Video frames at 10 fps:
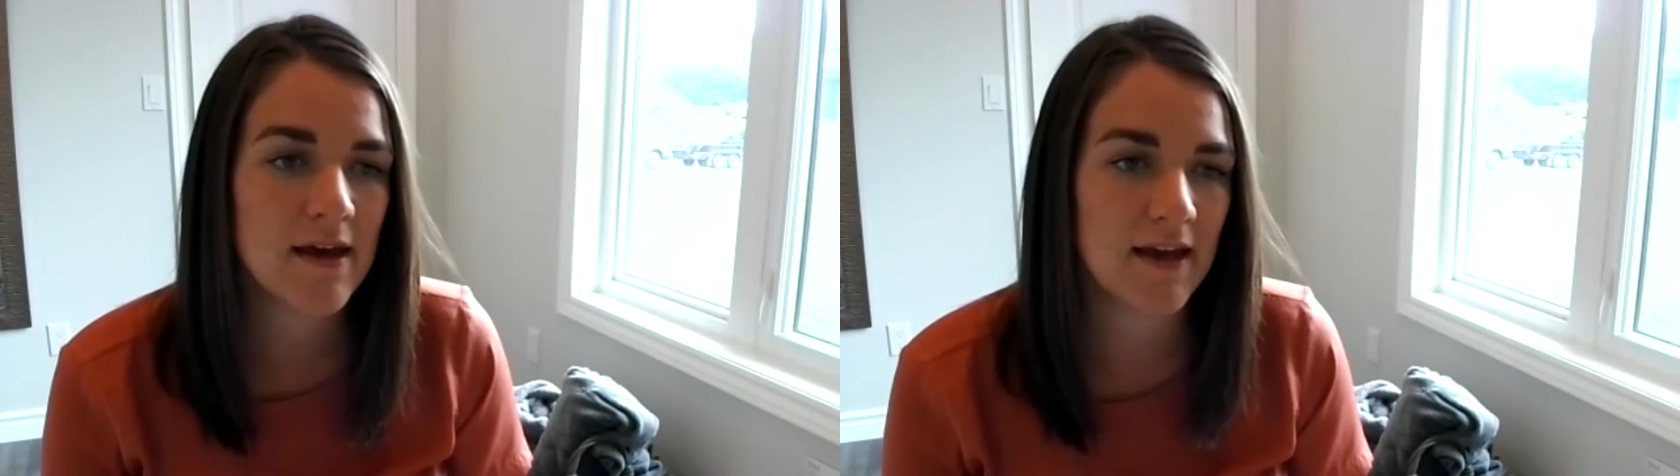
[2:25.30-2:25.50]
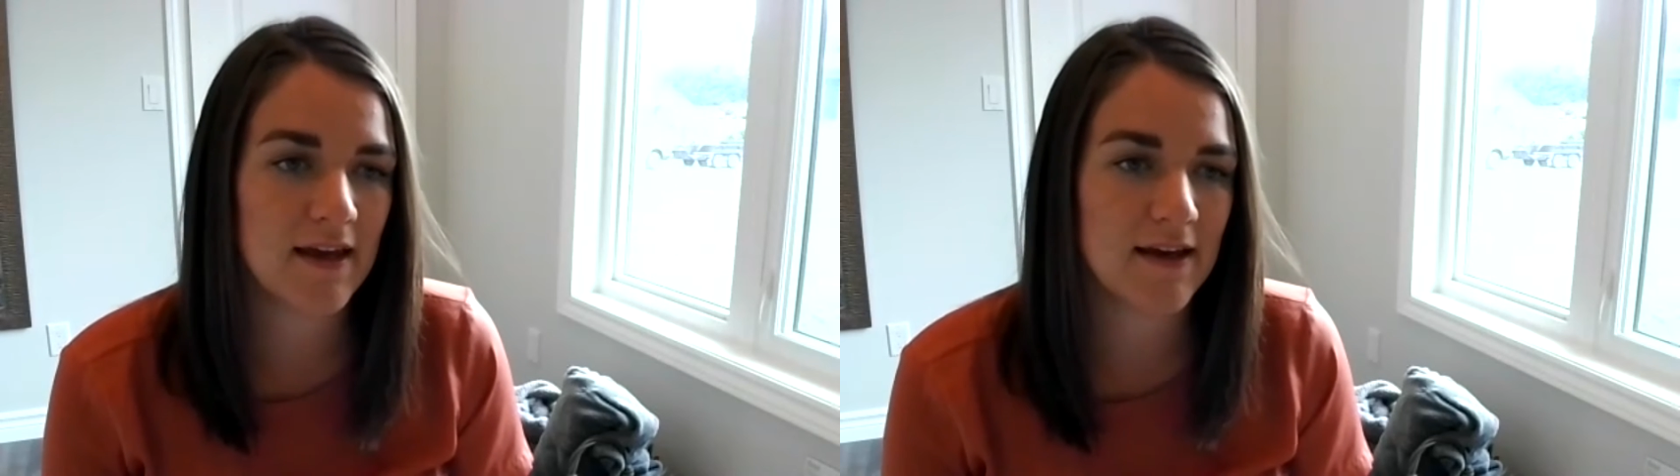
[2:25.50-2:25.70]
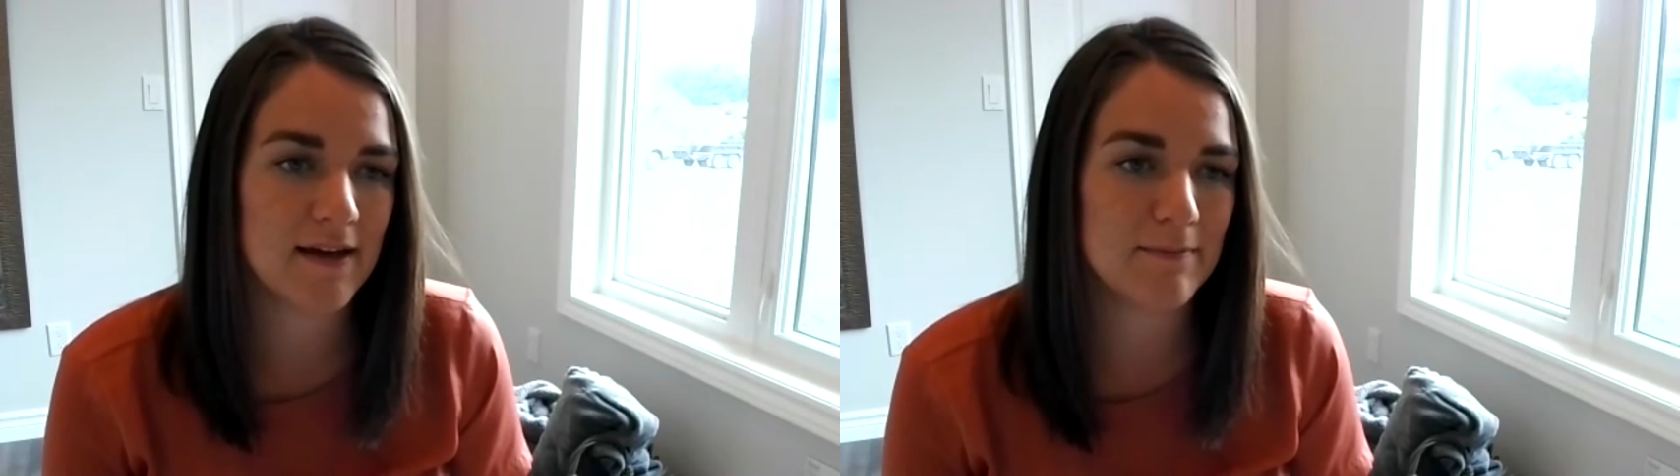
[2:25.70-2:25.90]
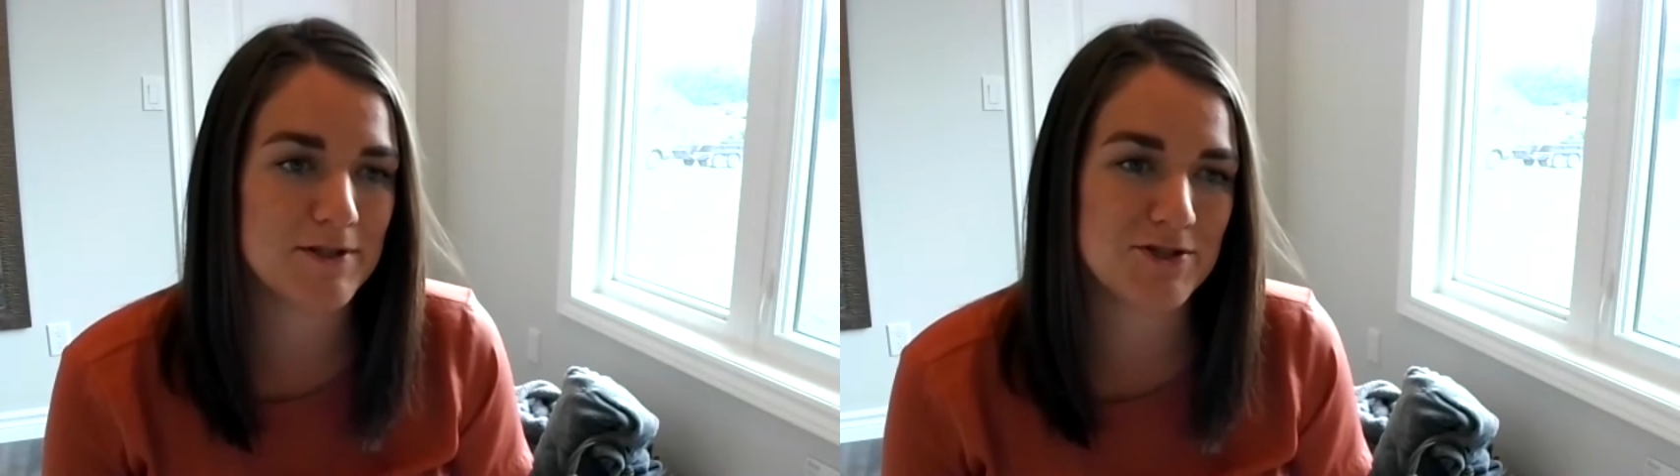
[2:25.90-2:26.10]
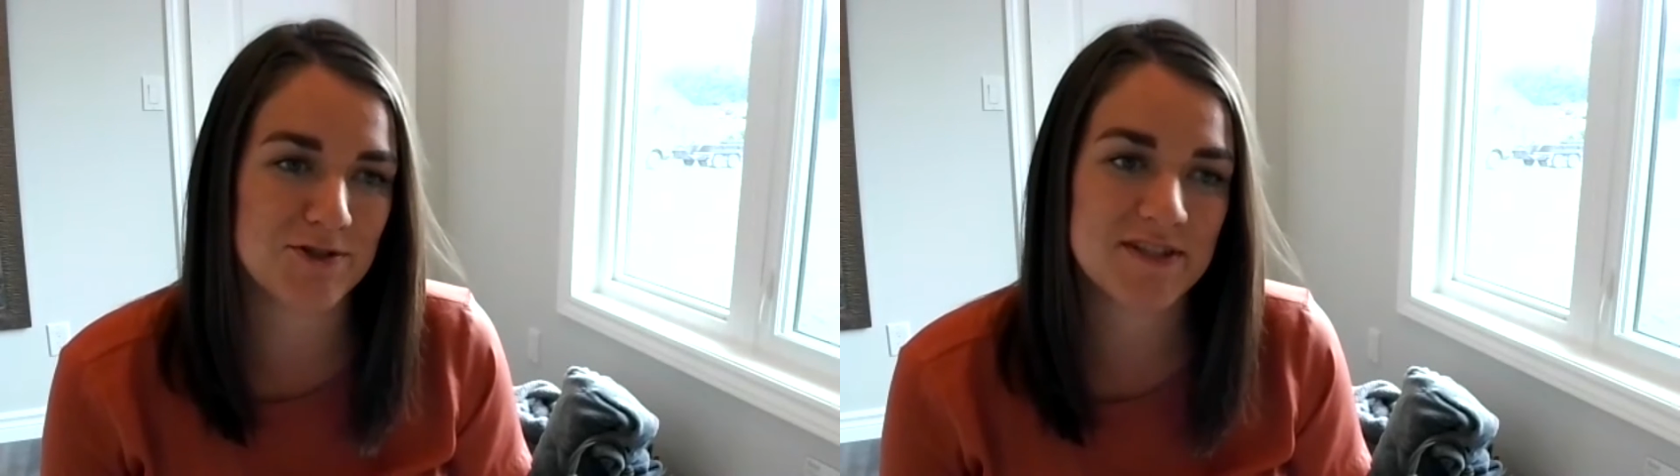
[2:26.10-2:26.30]
And be
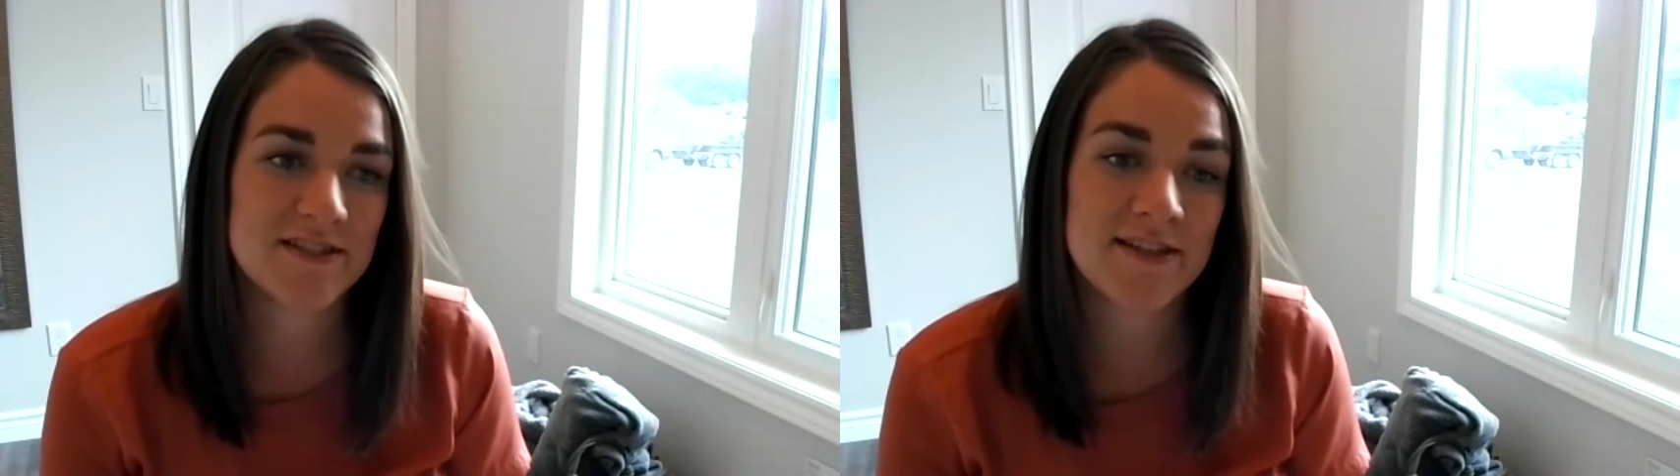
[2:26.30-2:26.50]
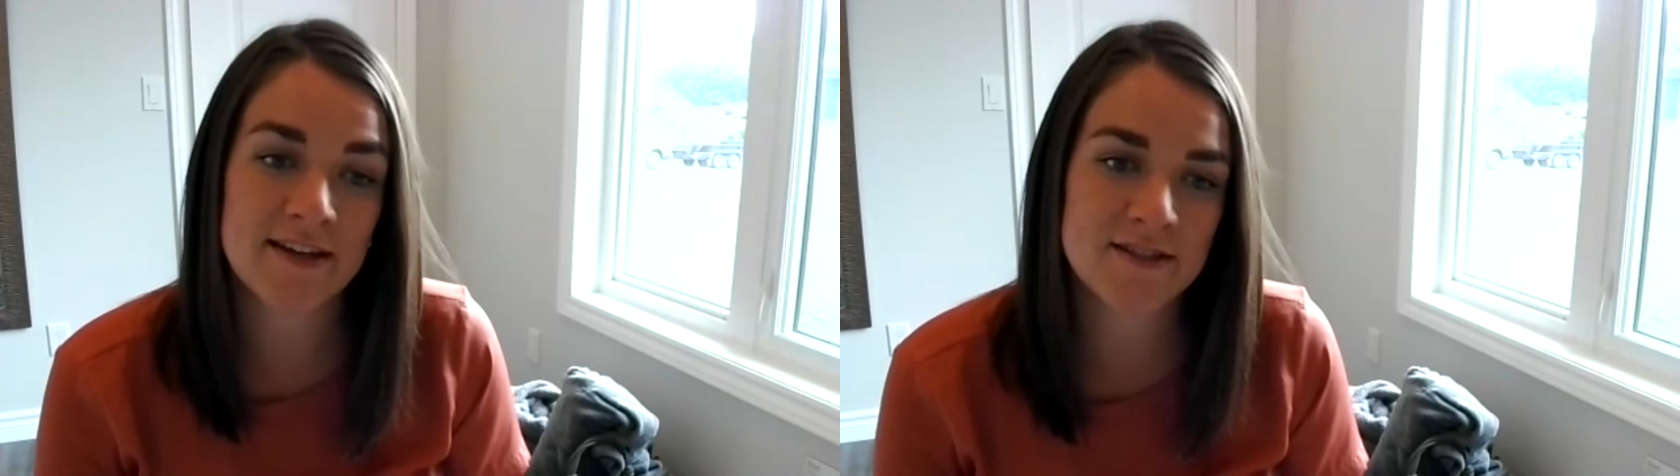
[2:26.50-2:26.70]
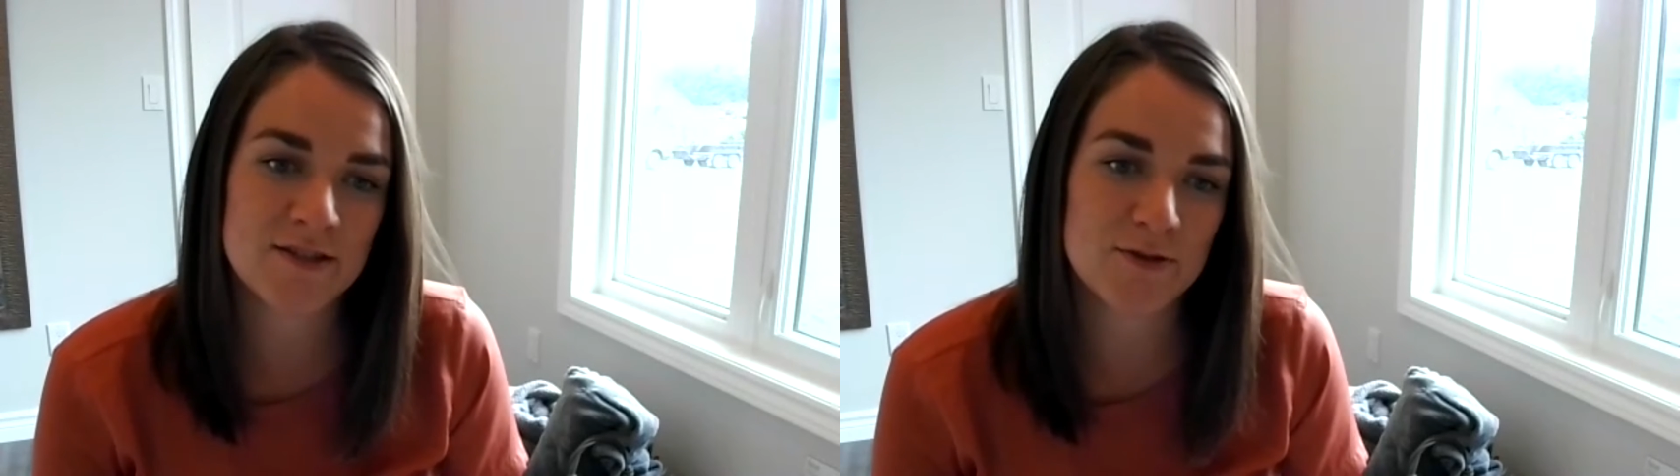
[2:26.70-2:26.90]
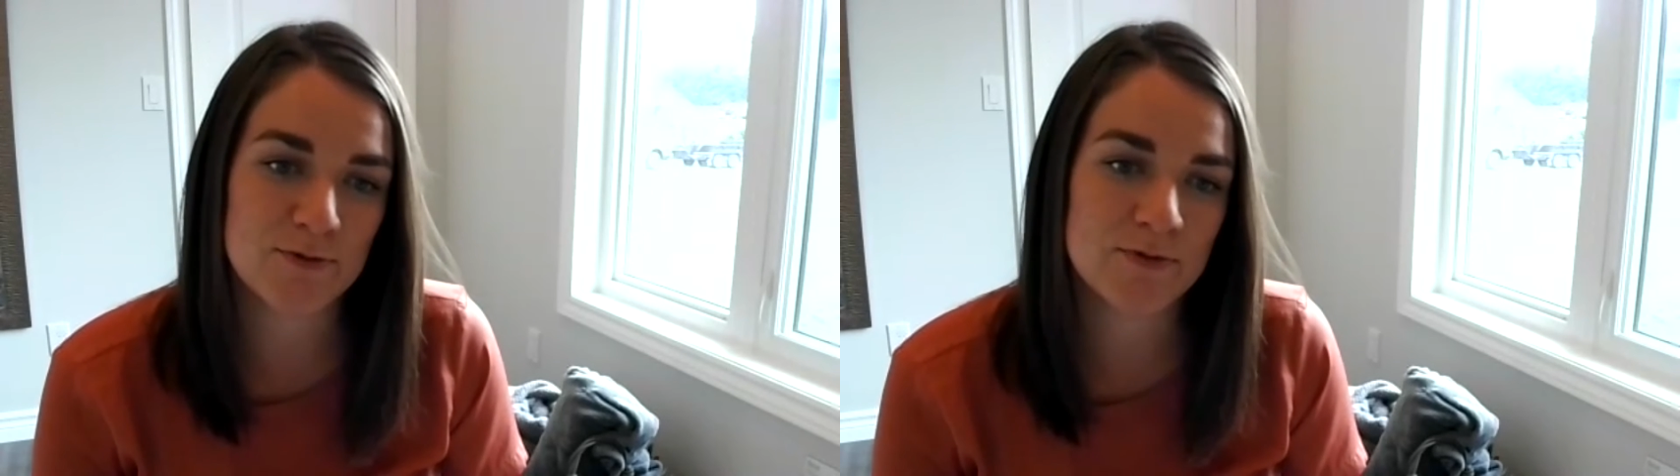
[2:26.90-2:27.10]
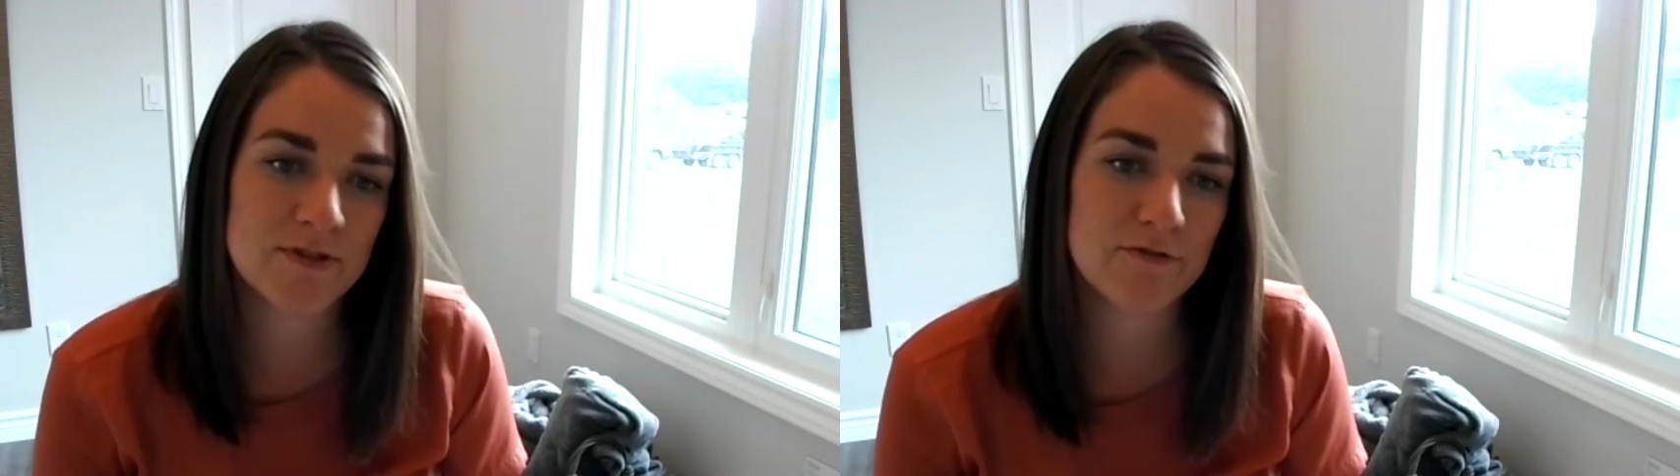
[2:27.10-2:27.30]
sure to stay tuned